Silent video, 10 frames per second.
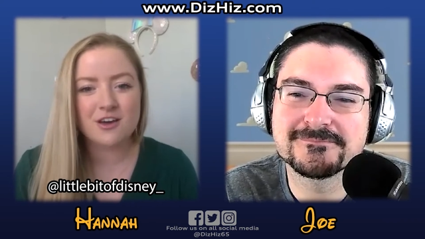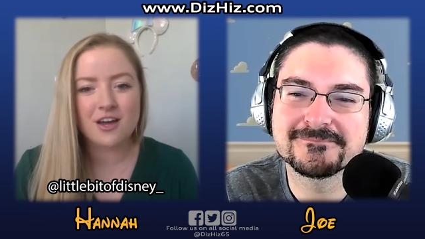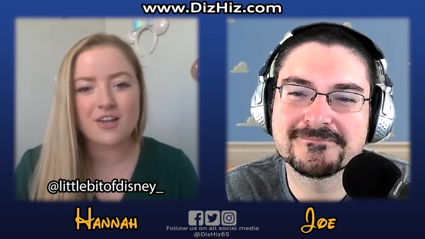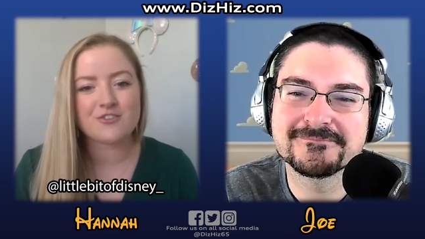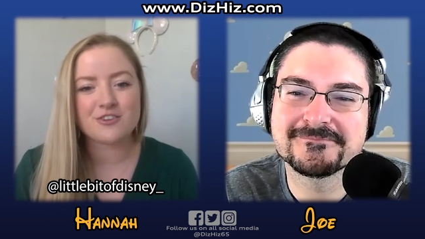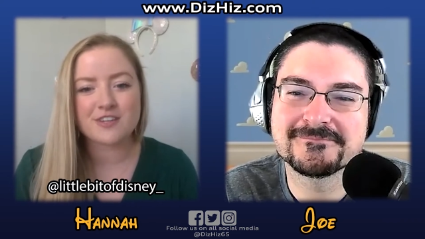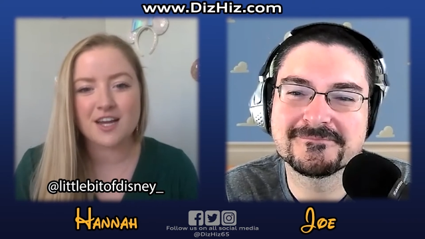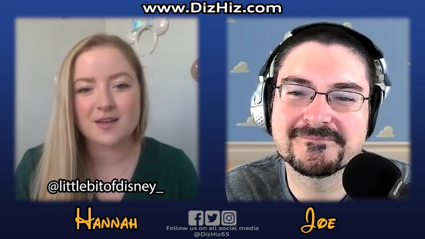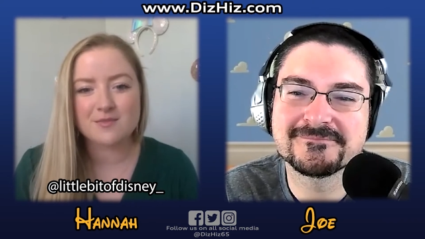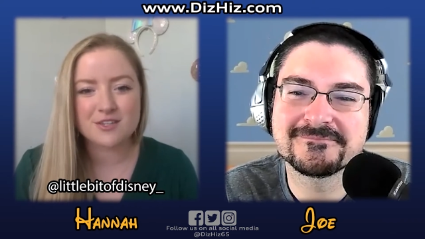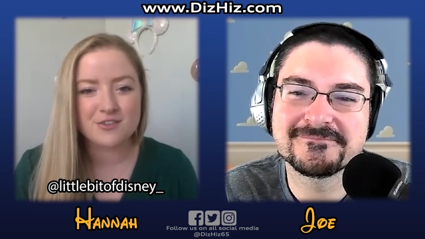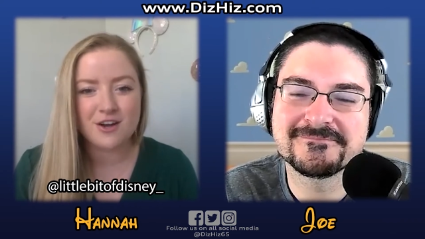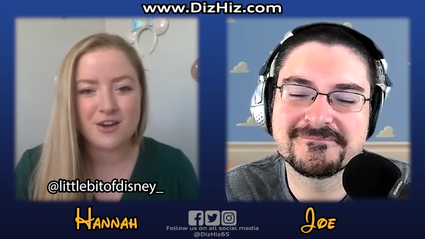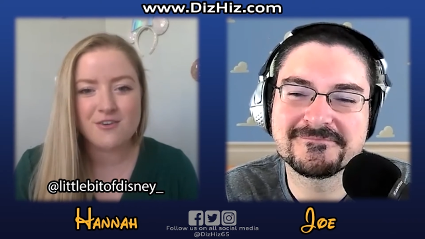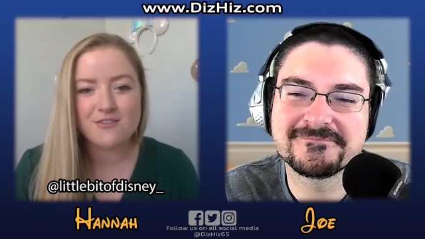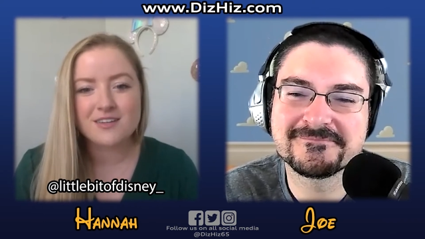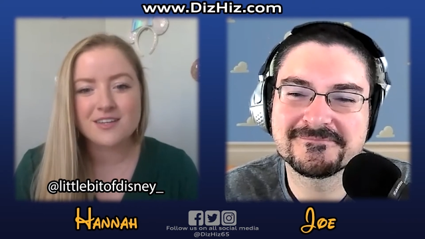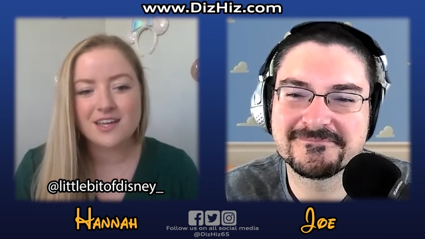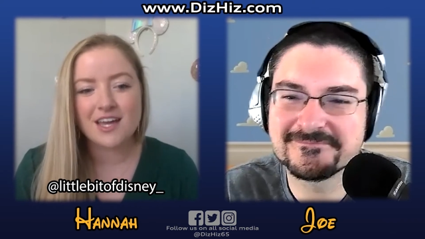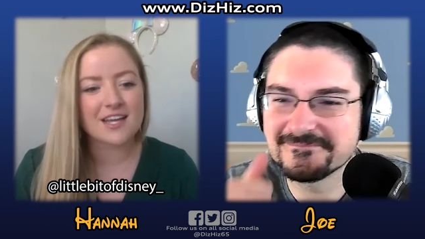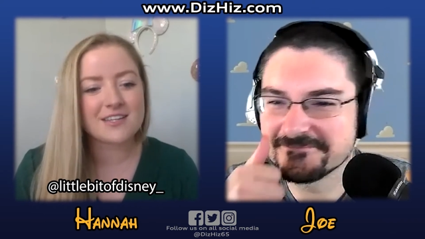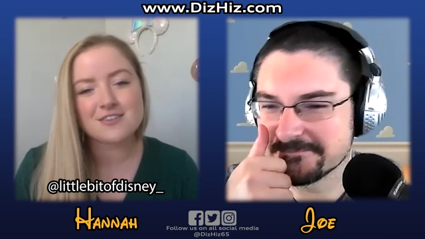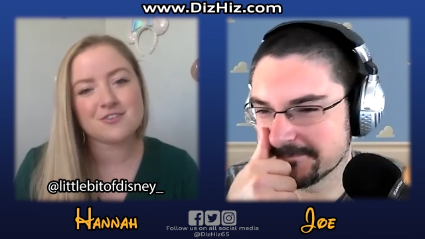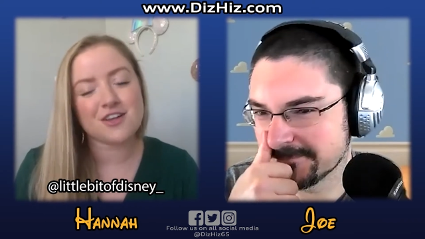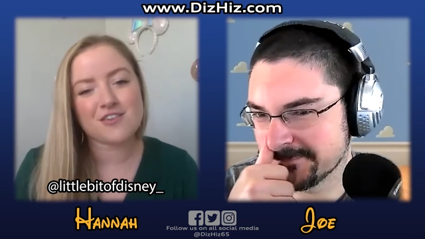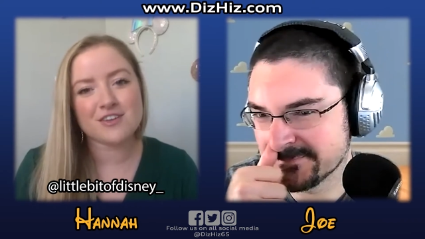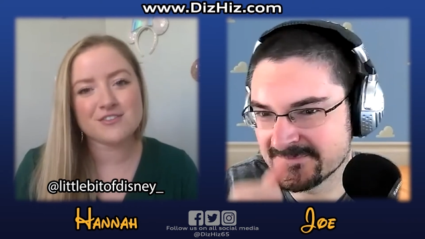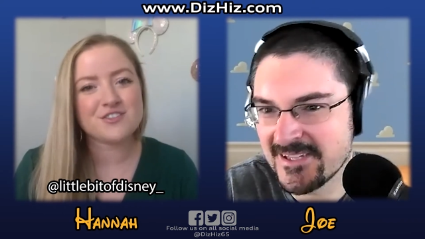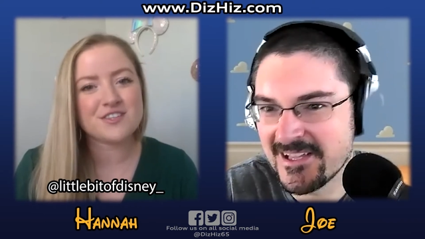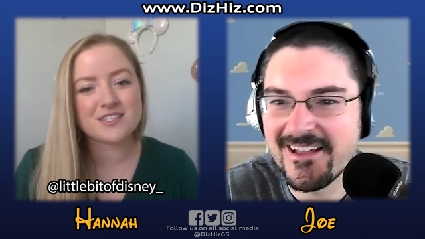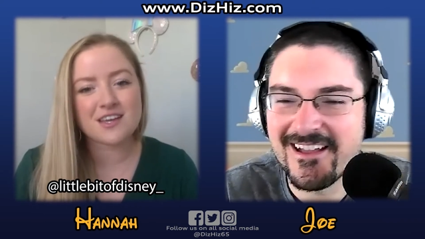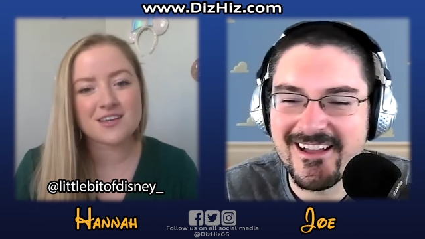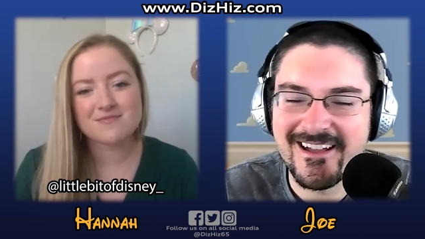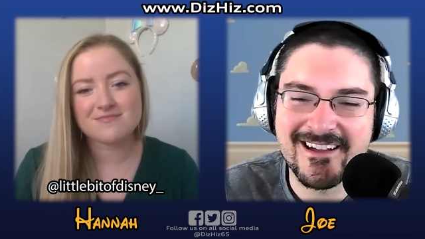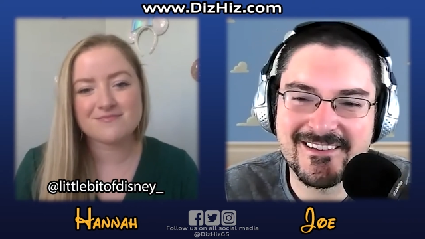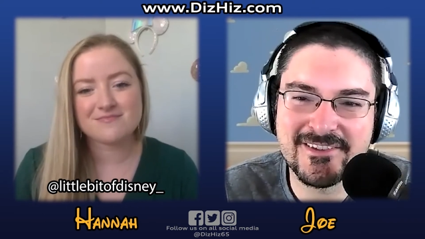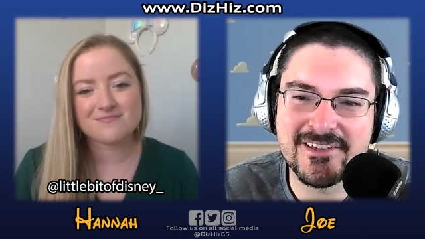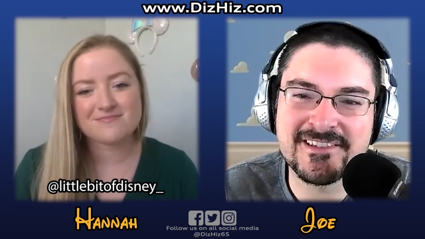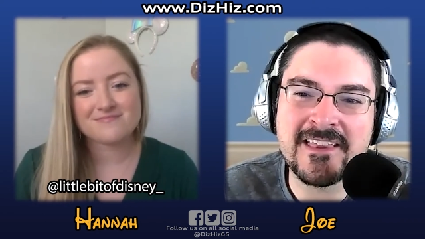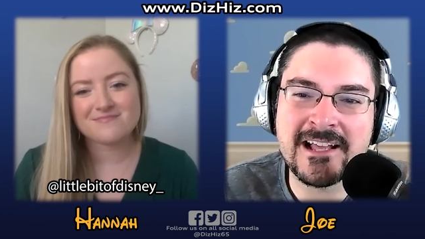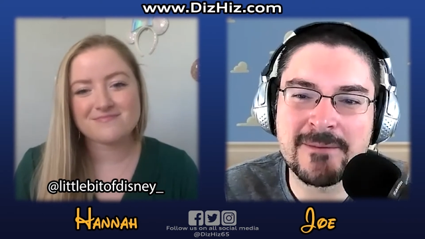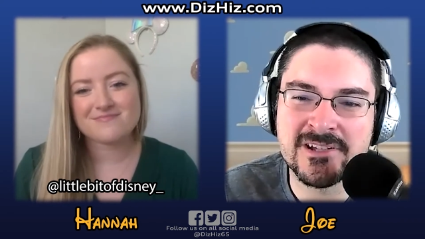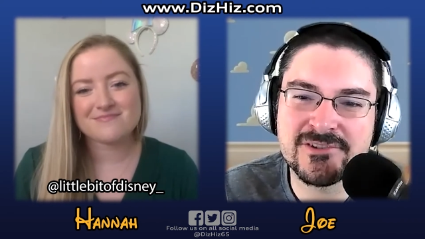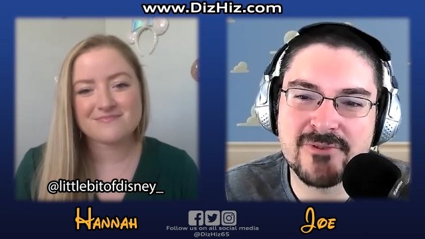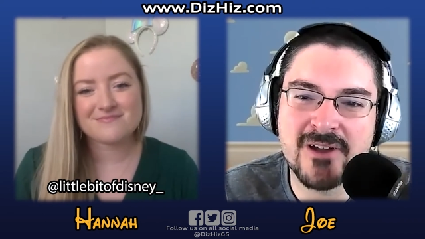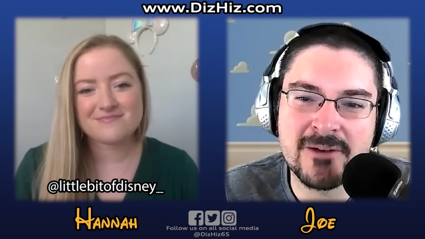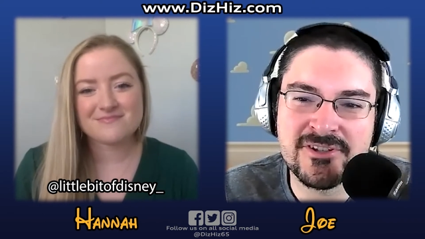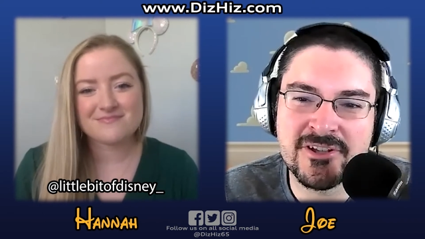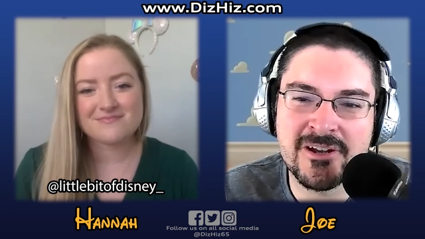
Speaker 1: a hundred times in a row, and I still love it to this day.
Speaker 2: Is that like a must ride when you